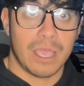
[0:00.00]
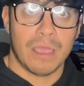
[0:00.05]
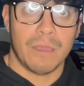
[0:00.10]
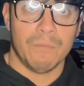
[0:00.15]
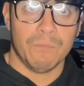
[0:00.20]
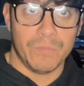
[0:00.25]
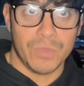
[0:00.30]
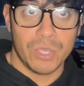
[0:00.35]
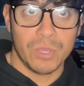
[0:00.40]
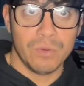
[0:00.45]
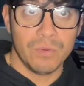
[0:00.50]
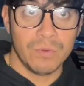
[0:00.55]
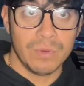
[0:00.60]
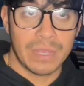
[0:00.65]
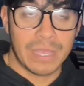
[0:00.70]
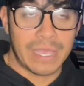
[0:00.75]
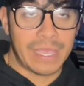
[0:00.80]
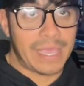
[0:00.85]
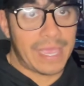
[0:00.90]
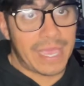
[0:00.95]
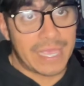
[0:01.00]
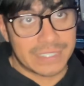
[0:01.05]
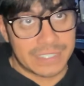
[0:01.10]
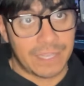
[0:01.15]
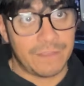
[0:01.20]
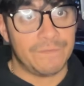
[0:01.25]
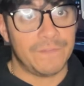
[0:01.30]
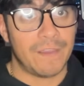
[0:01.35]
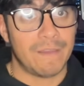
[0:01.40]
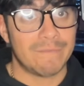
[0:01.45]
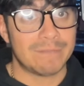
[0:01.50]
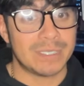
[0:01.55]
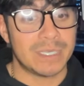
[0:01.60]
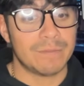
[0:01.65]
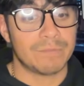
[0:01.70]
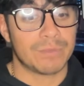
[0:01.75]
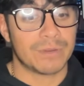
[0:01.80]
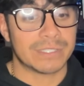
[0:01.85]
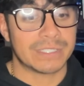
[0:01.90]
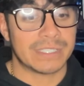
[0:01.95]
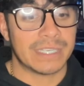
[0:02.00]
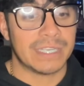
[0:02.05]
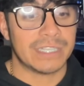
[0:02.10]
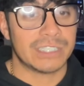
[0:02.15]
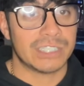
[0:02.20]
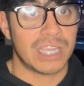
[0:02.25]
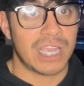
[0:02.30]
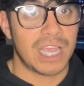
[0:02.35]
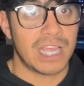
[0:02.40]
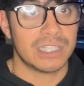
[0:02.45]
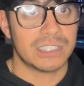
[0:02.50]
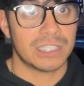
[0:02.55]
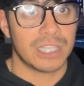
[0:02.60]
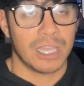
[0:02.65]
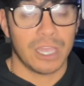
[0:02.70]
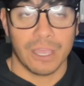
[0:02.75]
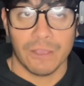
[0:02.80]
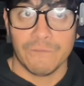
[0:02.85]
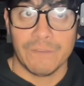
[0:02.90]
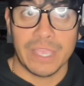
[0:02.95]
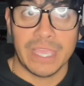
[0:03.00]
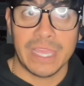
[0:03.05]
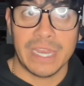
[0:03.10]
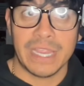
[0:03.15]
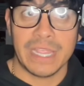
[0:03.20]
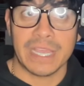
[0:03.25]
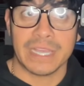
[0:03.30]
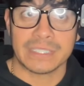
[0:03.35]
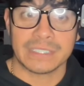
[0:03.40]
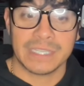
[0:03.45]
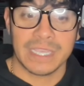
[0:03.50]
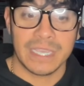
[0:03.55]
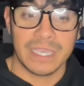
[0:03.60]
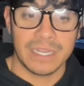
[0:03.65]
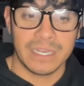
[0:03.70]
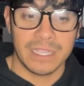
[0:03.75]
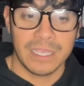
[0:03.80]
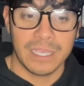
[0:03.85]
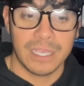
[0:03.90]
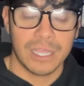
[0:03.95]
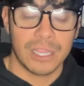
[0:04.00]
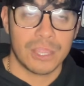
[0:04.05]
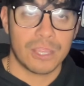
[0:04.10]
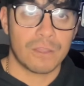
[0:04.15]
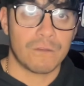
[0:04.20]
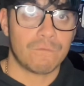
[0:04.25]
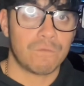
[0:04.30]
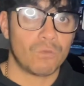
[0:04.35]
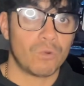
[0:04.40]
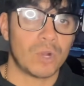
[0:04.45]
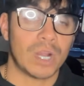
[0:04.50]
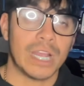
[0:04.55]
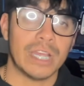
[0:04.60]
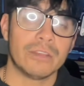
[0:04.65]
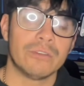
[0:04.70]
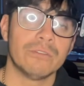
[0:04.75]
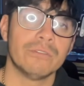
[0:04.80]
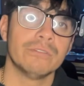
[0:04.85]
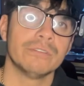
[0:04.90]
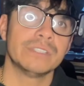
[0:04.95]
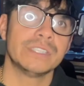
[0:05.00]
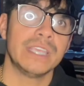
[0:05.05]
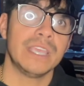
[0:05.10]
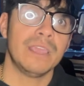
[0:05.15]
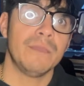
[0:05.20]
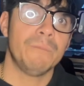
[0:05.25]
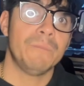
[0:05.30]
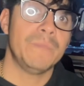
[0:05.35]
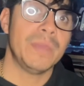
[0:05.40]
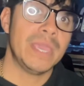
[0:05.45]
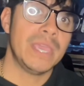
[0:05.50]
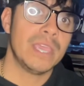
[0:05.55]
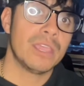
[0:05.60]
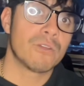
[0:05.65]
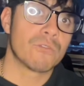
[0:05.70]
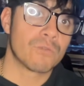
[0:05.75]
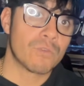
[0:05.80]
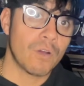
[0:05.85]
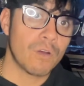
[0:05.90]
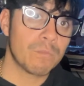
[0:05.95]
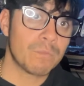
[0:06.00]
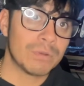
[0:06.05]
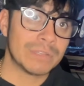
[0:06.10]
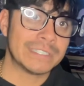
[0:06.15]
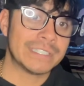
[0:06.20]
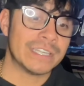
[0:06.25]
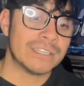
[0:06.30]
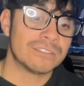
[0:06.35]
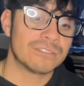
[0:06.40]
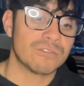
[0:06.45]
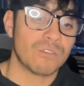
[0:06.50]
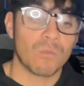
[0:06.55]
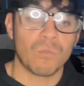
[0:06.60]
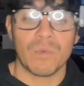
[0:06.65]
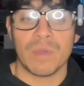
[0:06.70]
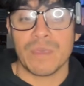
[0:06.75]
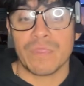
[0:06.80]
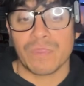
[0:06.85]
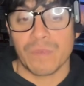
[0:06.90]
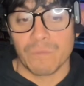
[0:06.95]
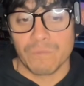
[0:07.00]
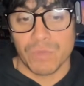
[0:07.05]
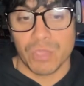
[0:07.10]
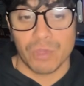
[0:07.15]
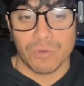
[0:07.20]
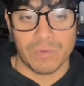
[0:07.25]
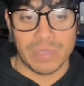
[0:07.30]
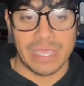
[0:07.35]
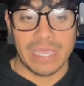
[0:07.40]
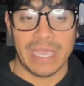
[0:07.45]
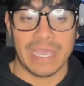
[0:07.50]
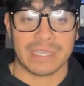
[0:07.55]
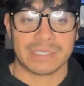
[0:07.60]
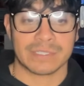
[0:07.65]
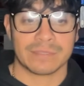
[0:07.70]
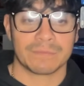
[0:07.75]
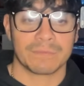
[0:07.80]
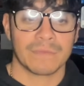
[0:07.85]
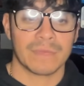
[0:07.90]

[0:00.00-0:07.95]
Mew has a 15% chance of hitting a 10. Therefore, I do see big growth potential with the Mew EX.